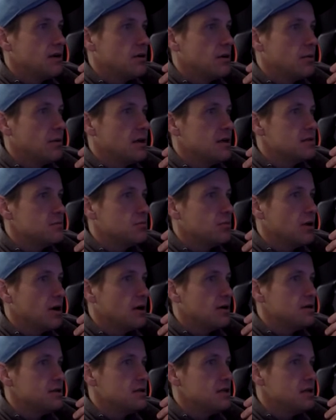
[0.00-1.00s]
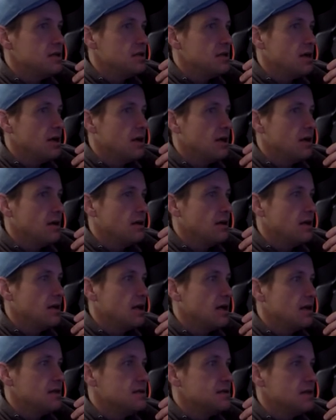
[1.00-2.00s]
normally has brownish alien
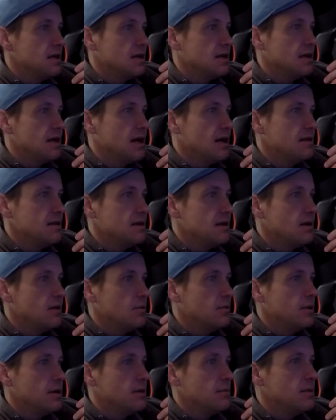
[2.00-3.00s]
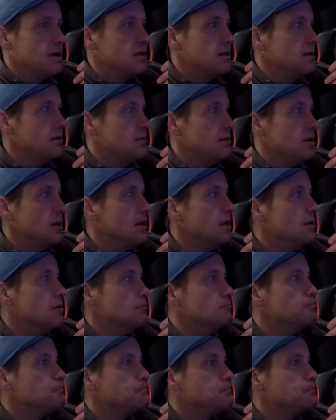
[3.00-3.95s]
heads, and now the yellow belly made them yellow.